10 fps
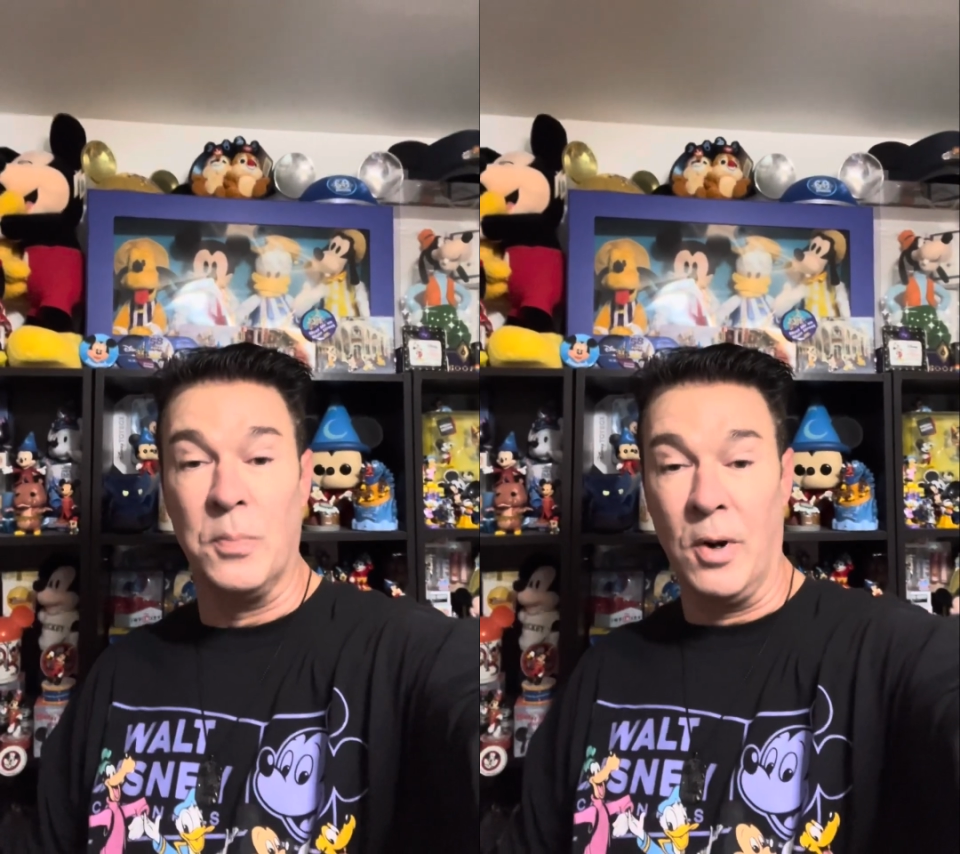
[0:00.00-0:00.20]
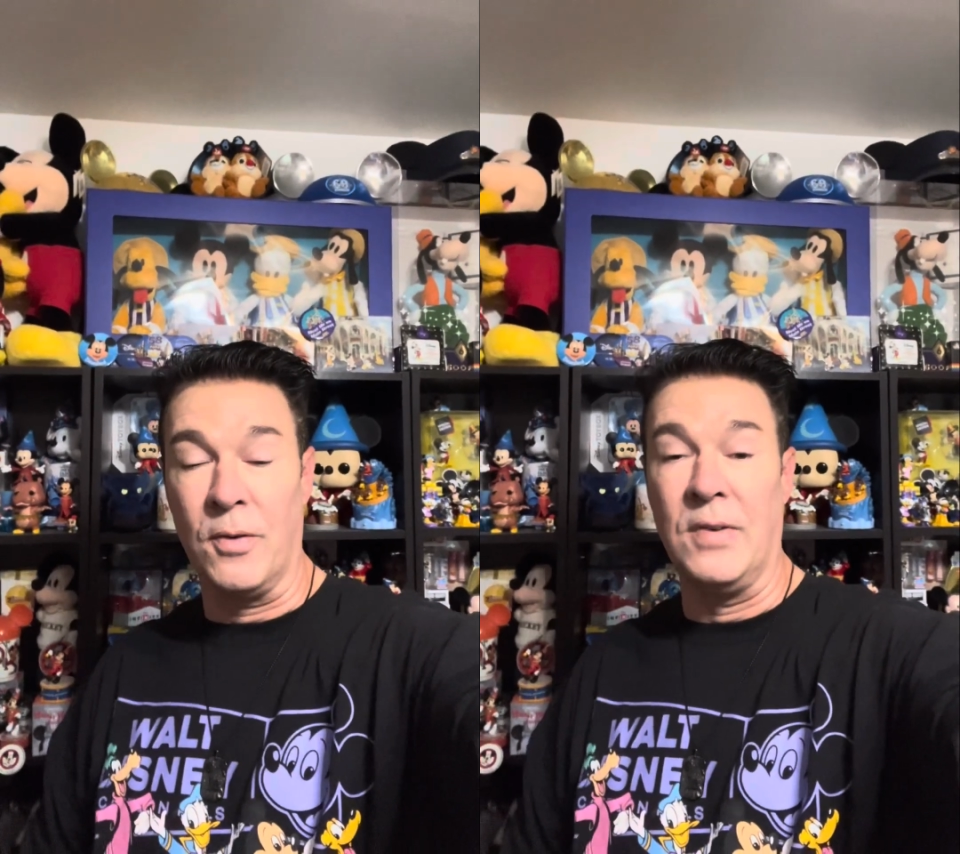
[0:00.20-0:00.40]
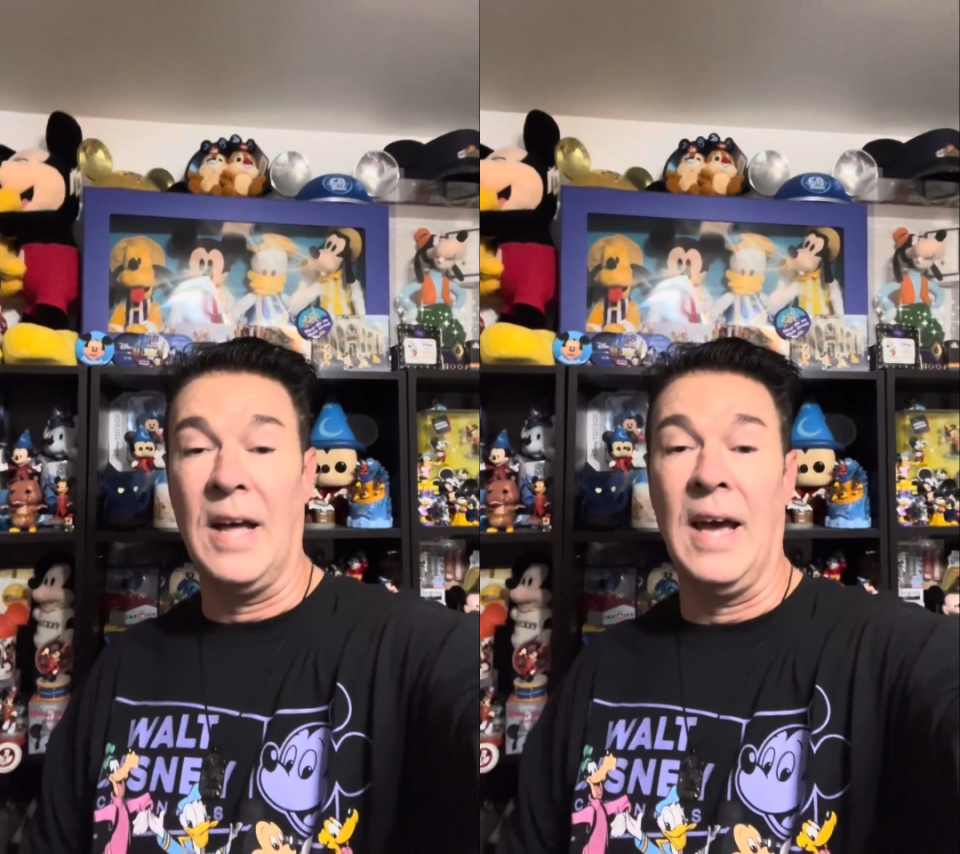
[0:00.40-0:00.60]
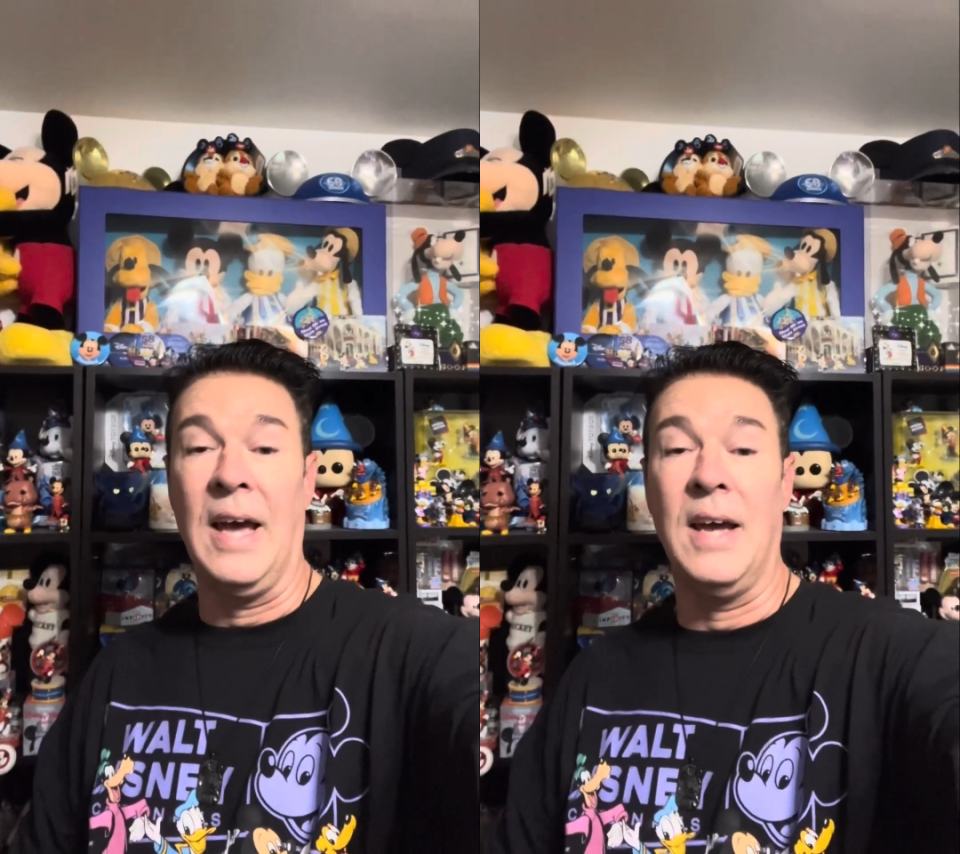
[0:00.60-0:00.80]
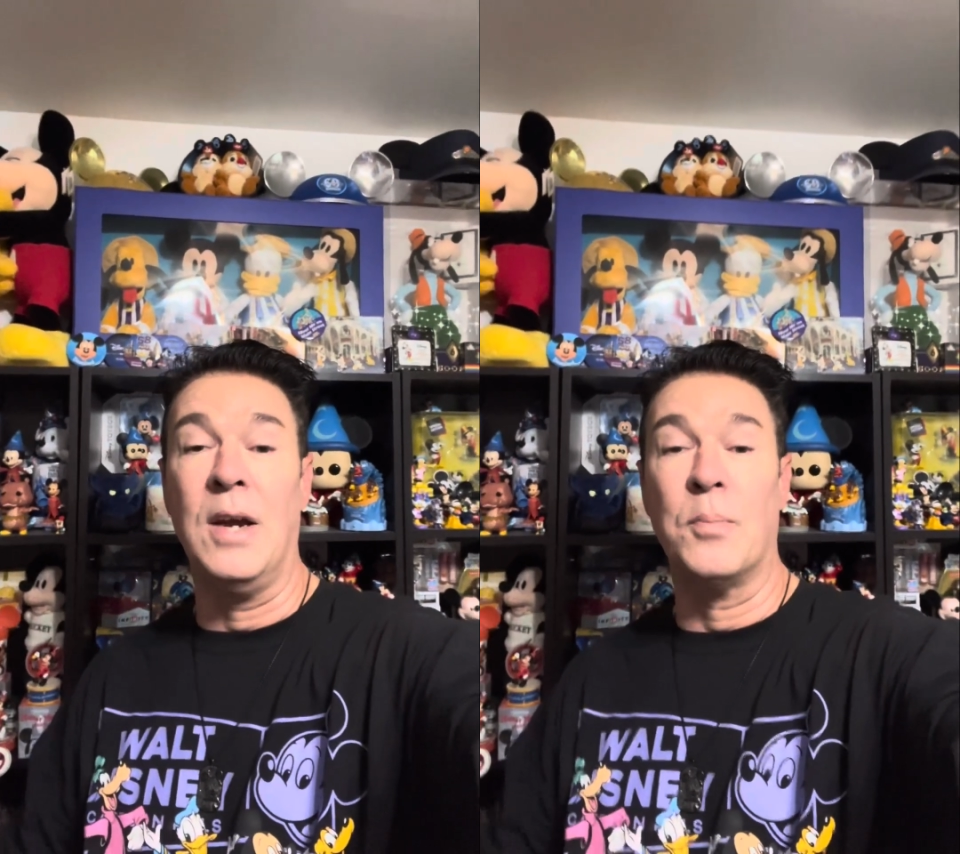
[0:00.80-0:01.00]

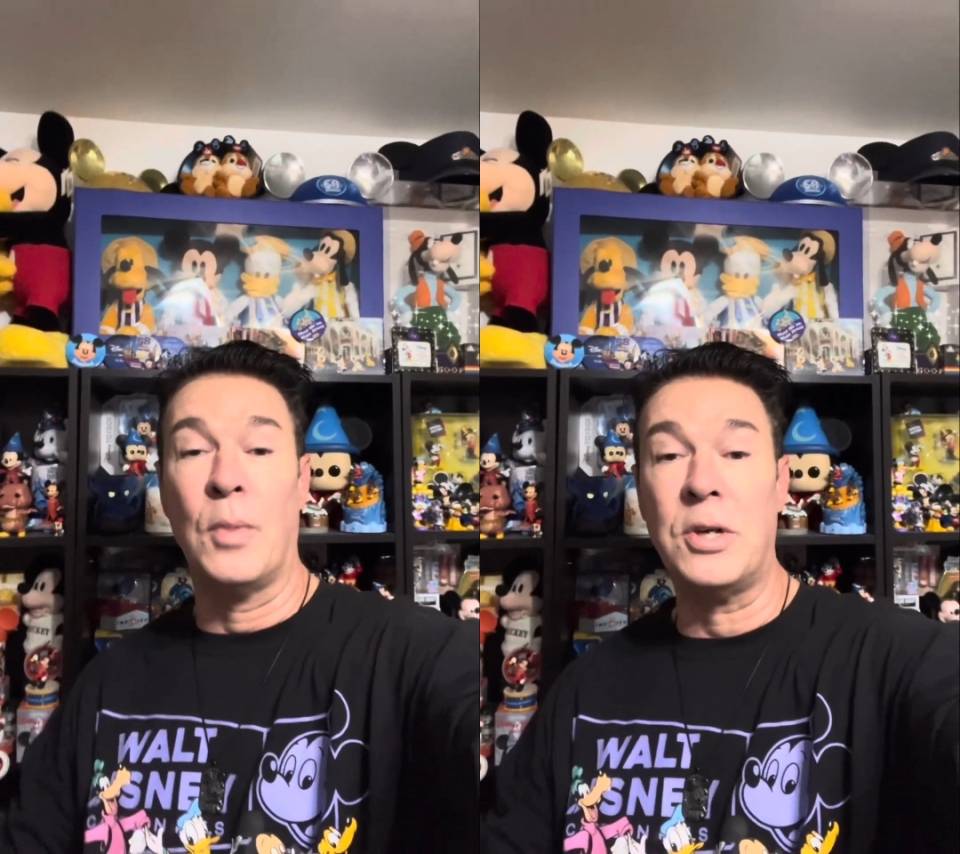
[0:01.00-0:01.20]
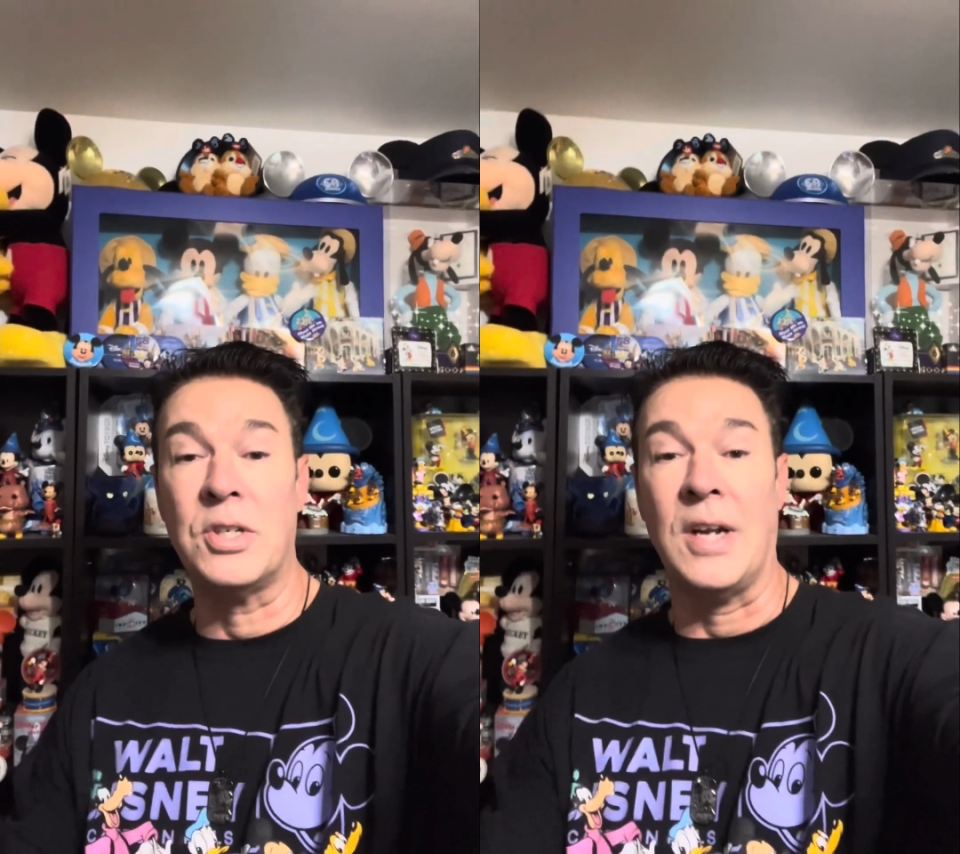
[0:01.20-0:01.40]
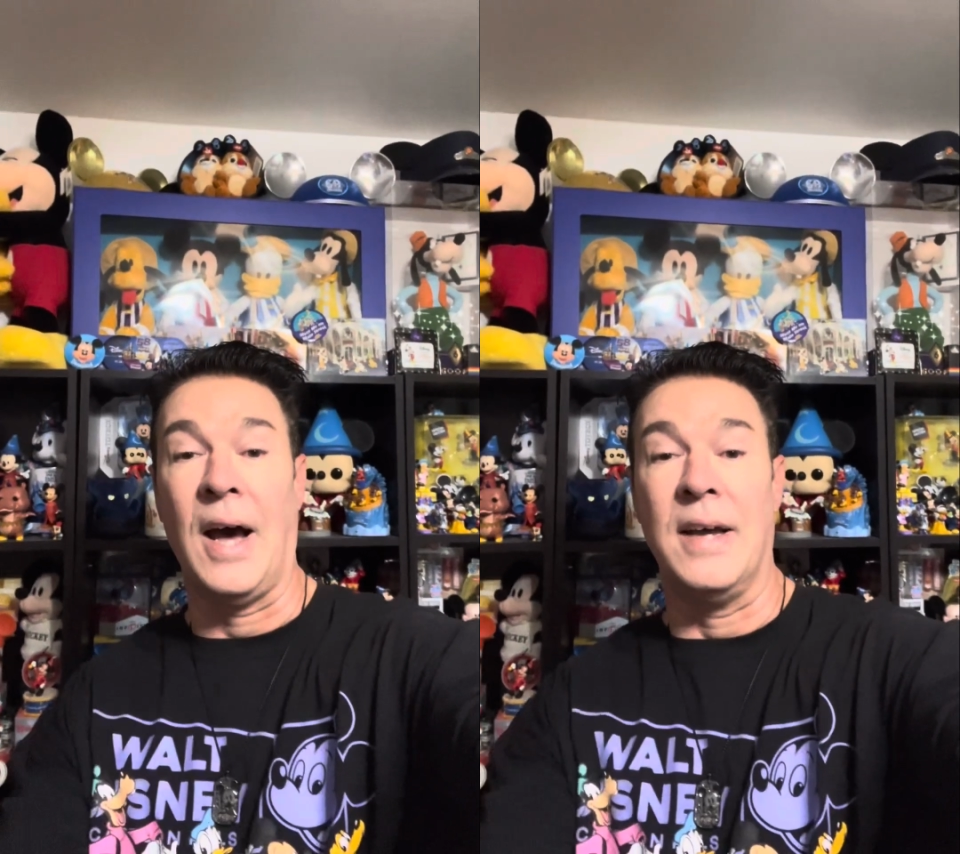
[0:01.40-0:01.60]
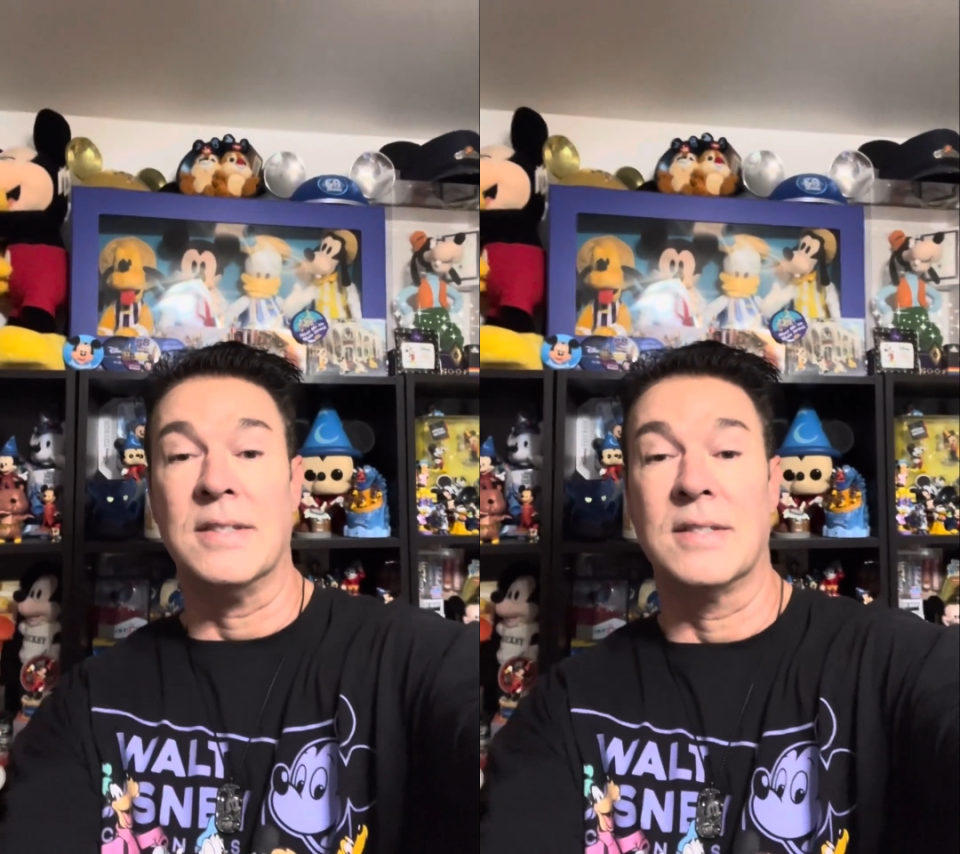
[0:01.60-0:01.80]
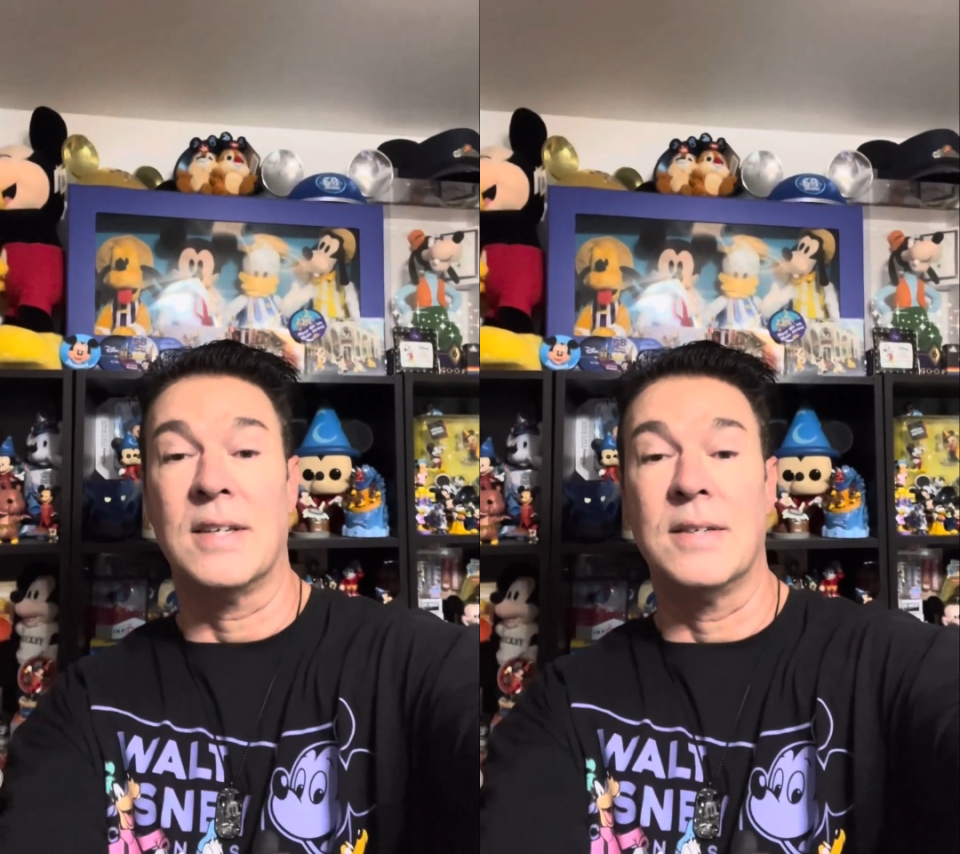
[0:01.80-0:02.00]
birthday
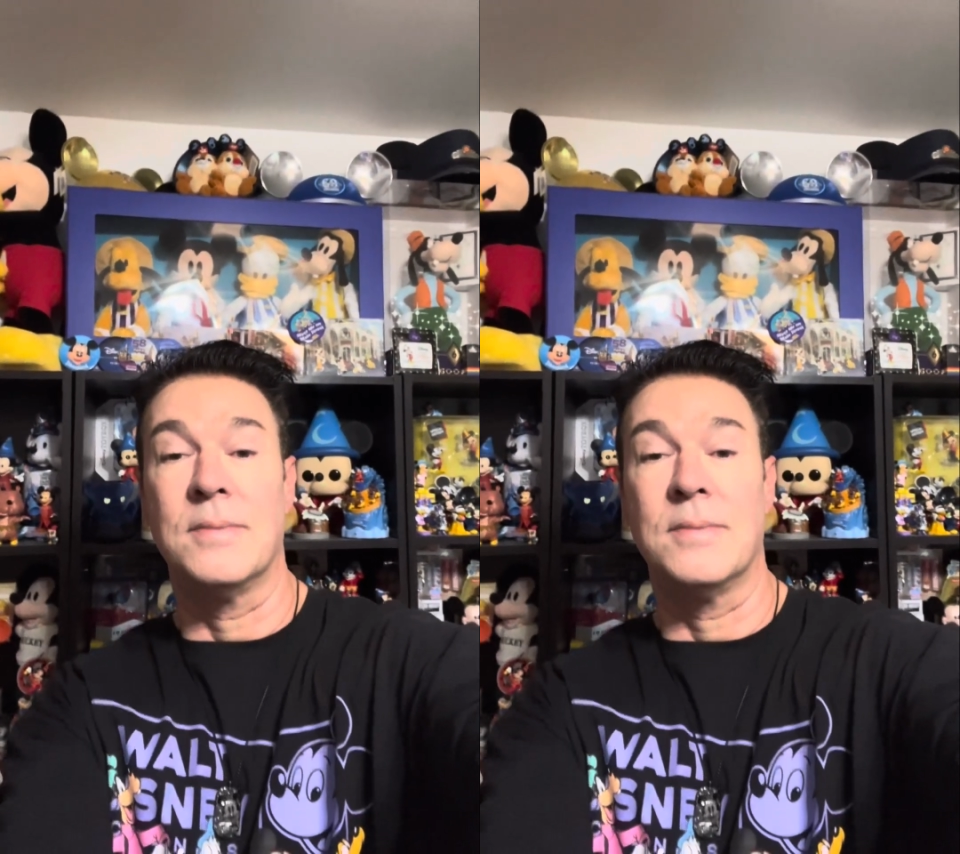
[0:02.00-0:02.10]
merchandise.